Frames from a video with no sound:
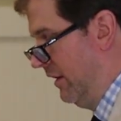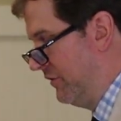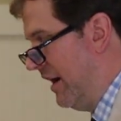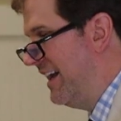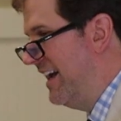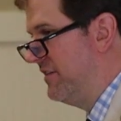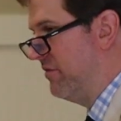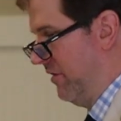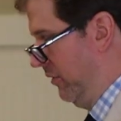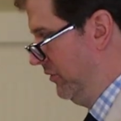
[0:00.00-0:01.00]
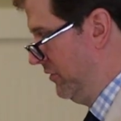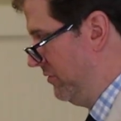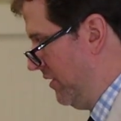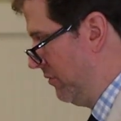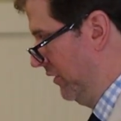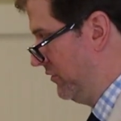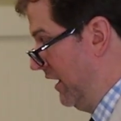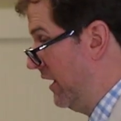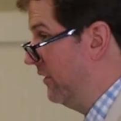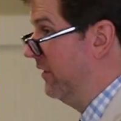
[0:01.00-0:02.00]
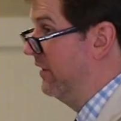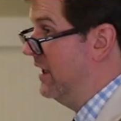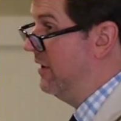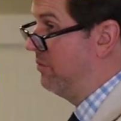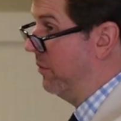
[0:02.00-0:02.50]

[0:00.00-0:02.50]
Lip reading: It's not anti-federalist, it's federalist. And the